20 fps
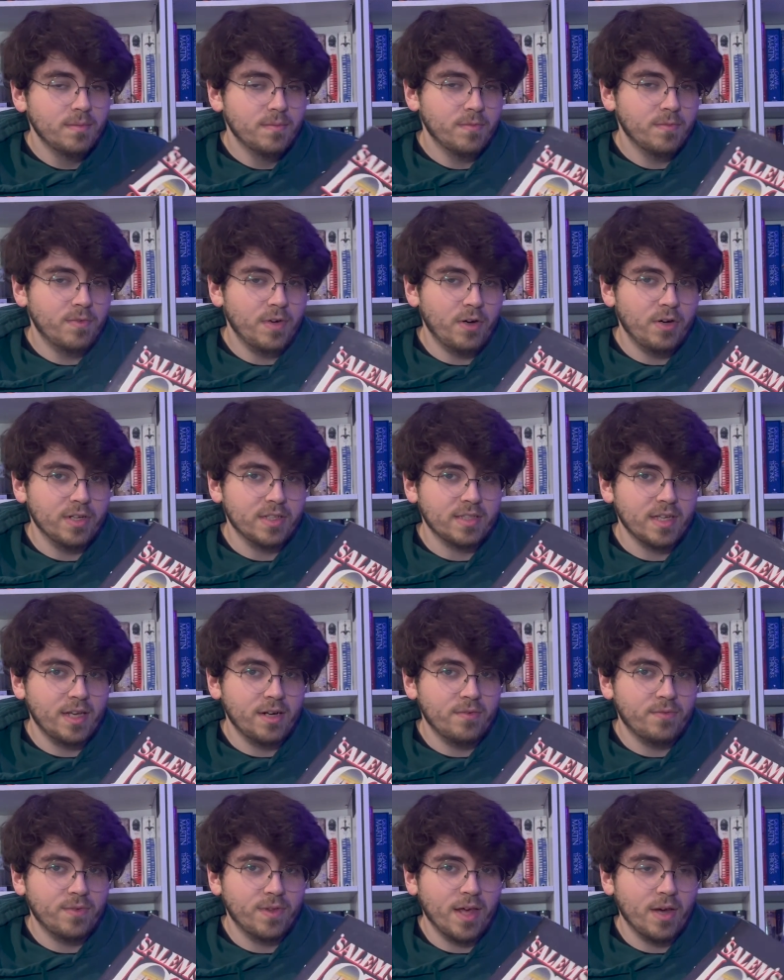Very
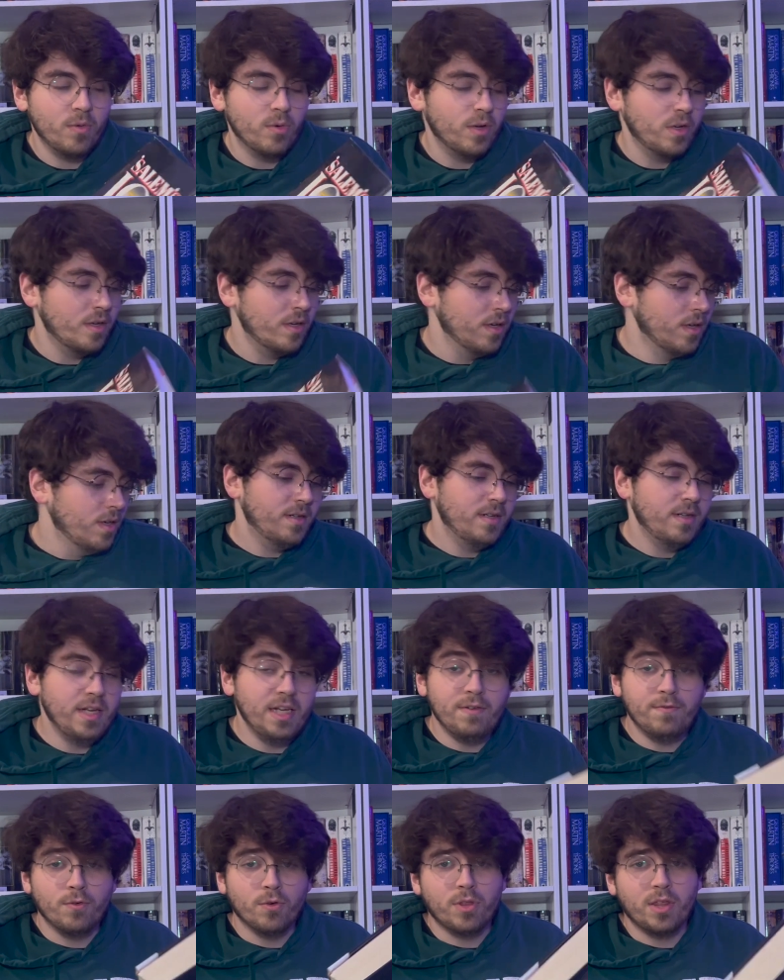excited for that one.
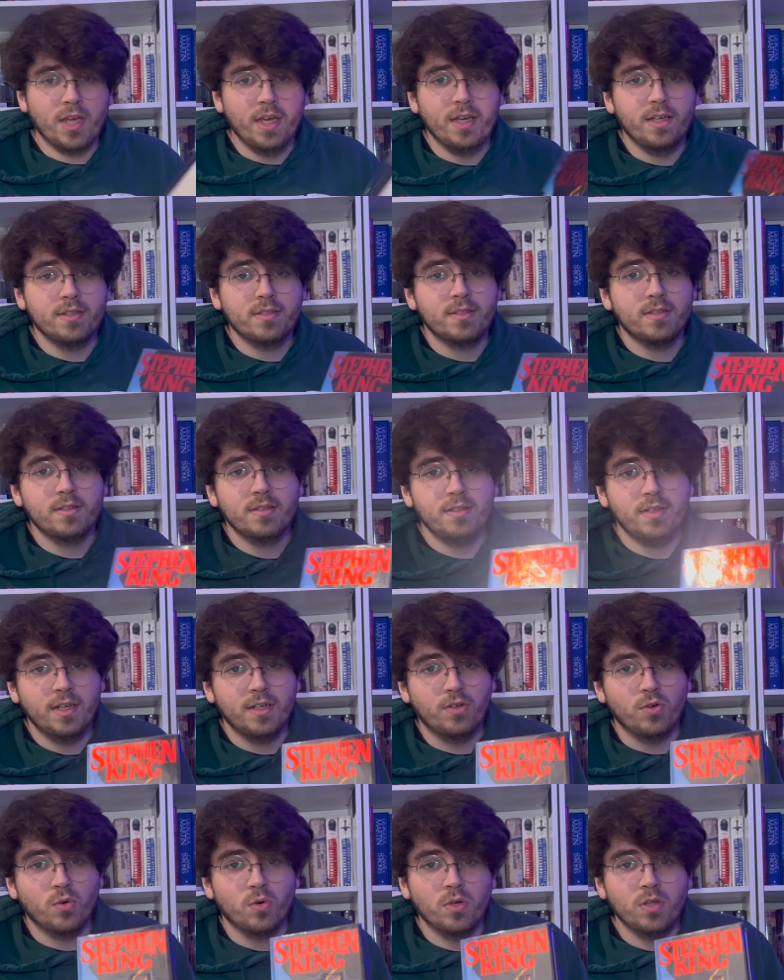Needful Things,
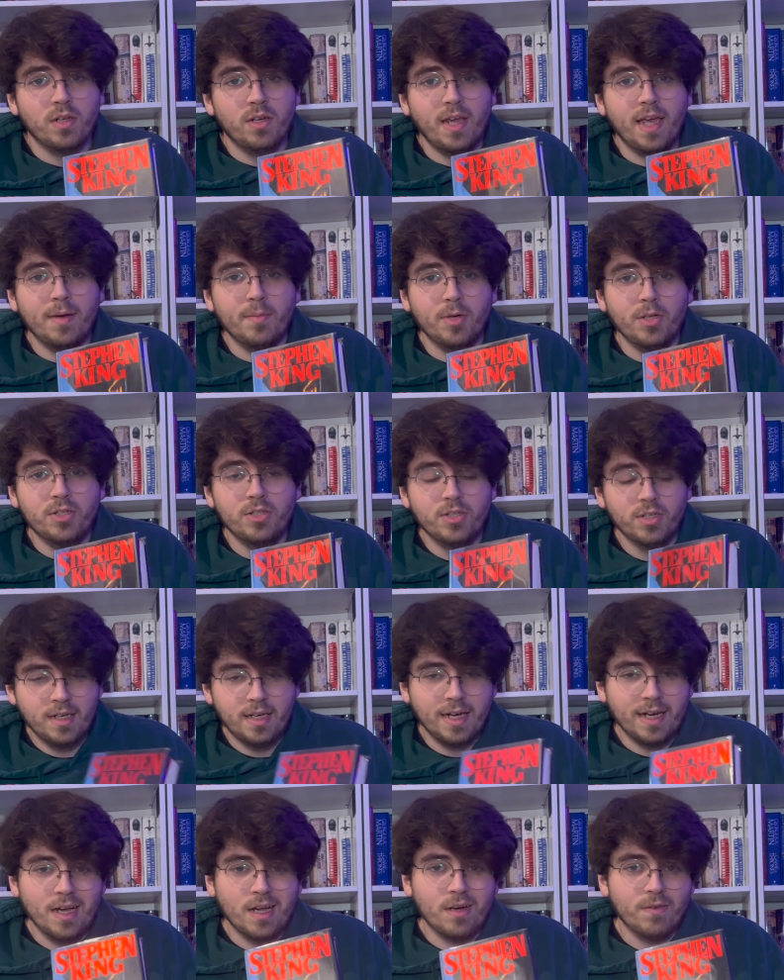Ignore the Damage.
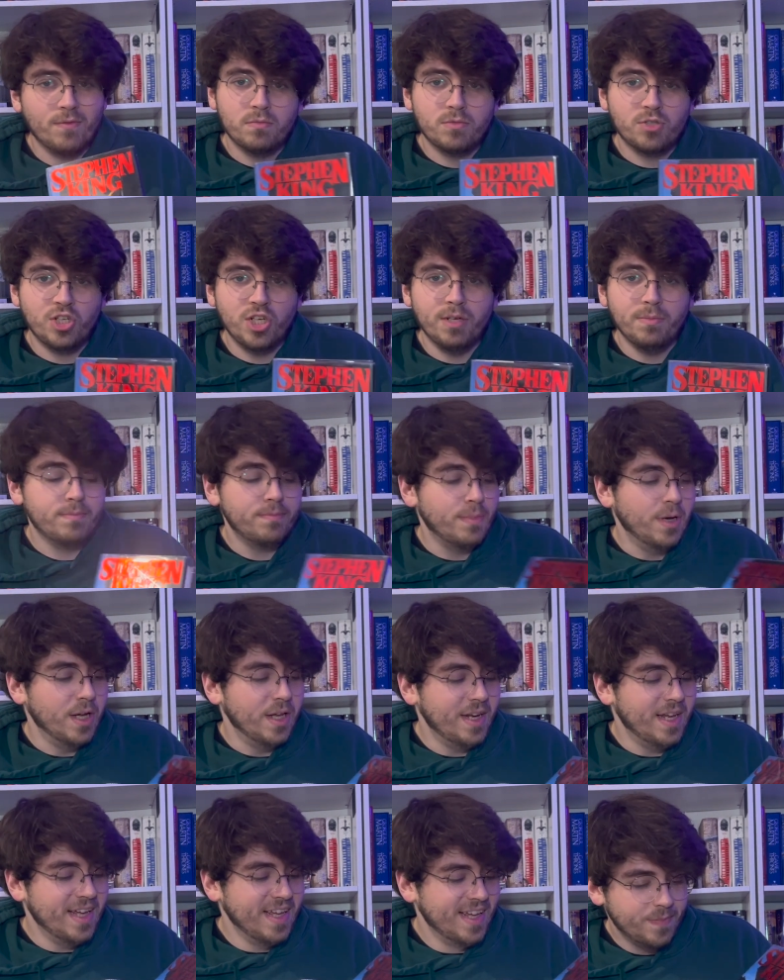I got it for cheap,
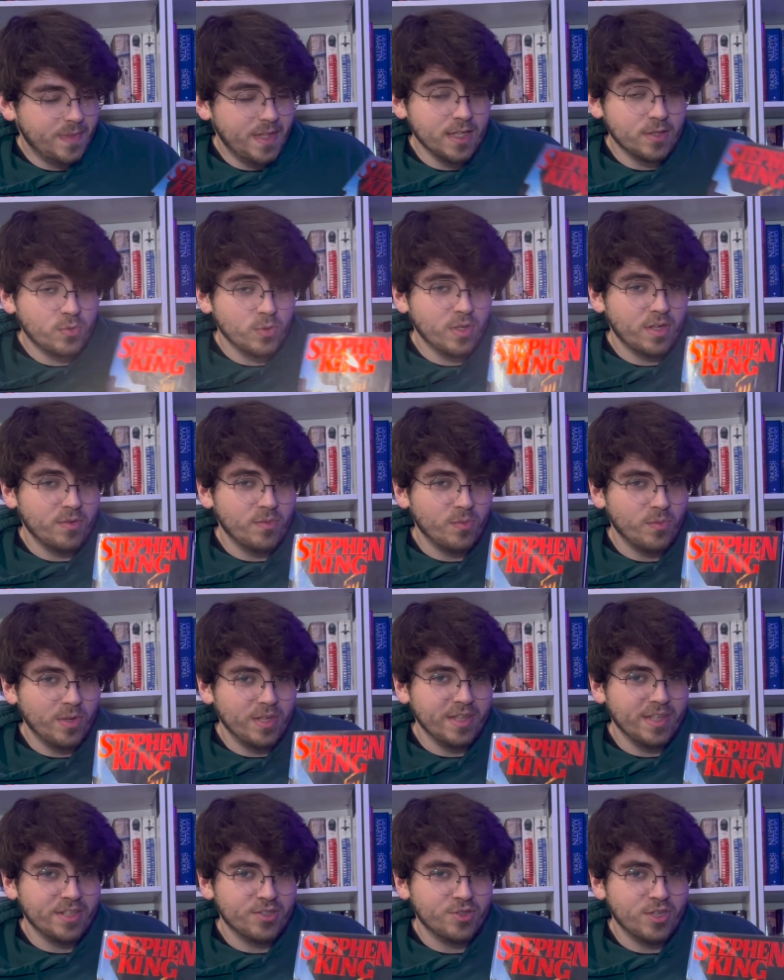but this one
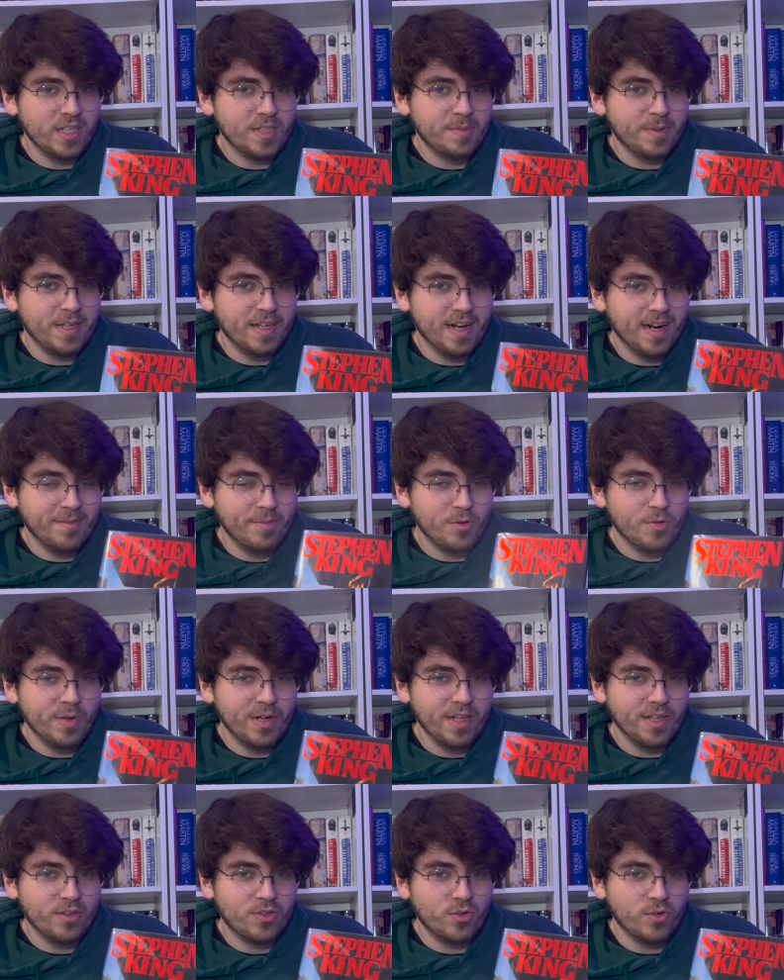really intrigues me, and I've been
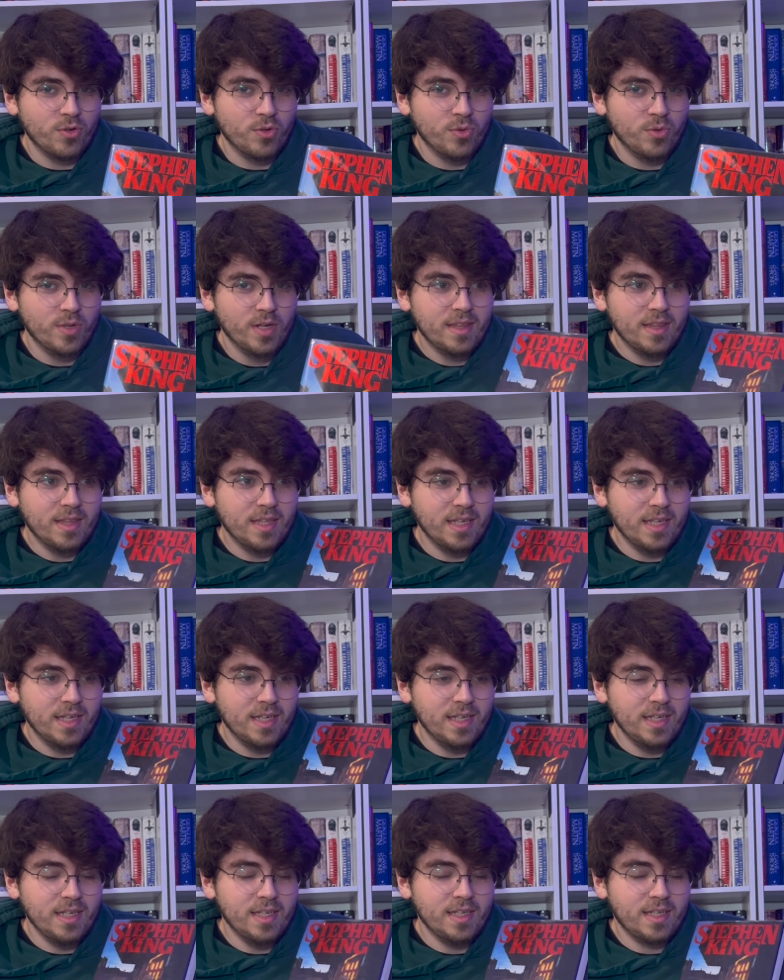reading through
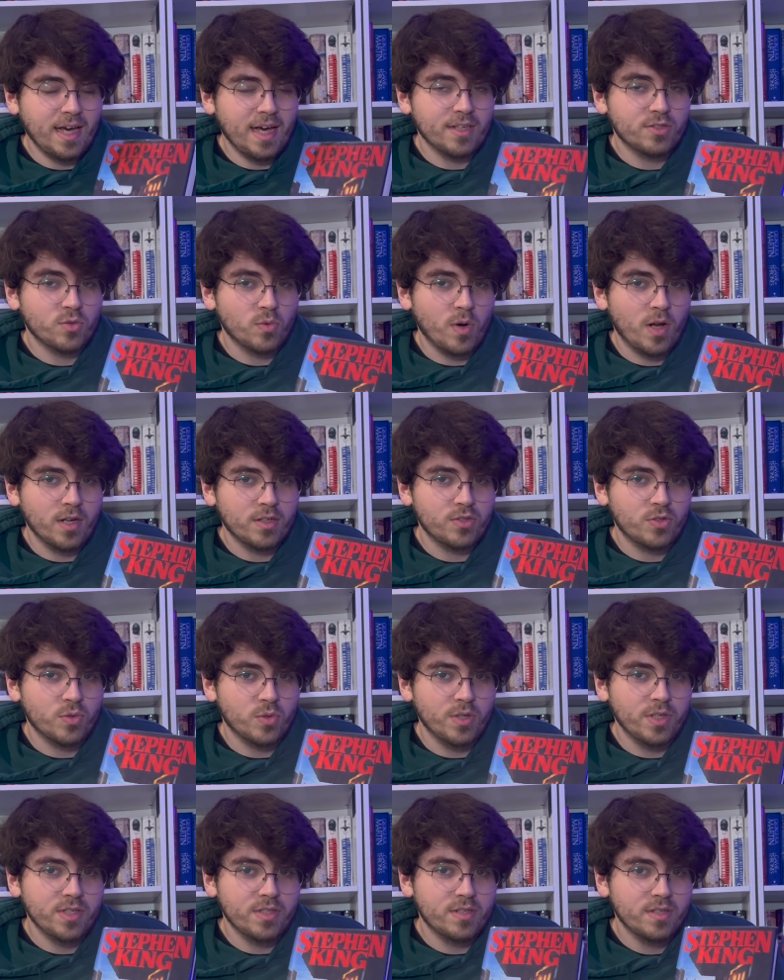the Castle Rock
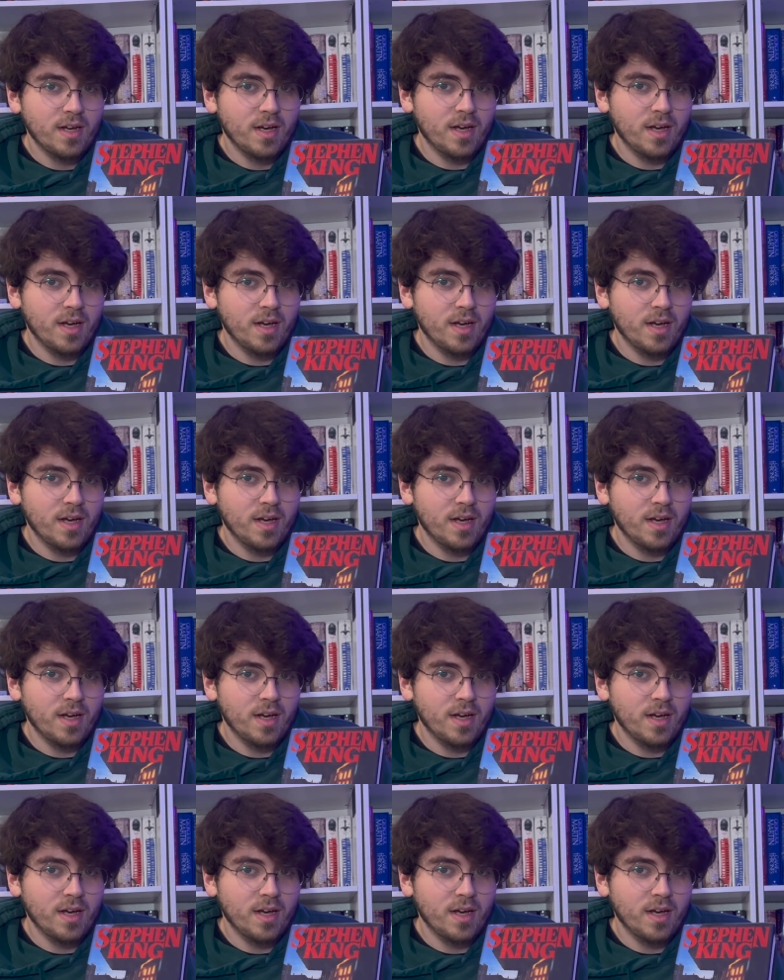stories.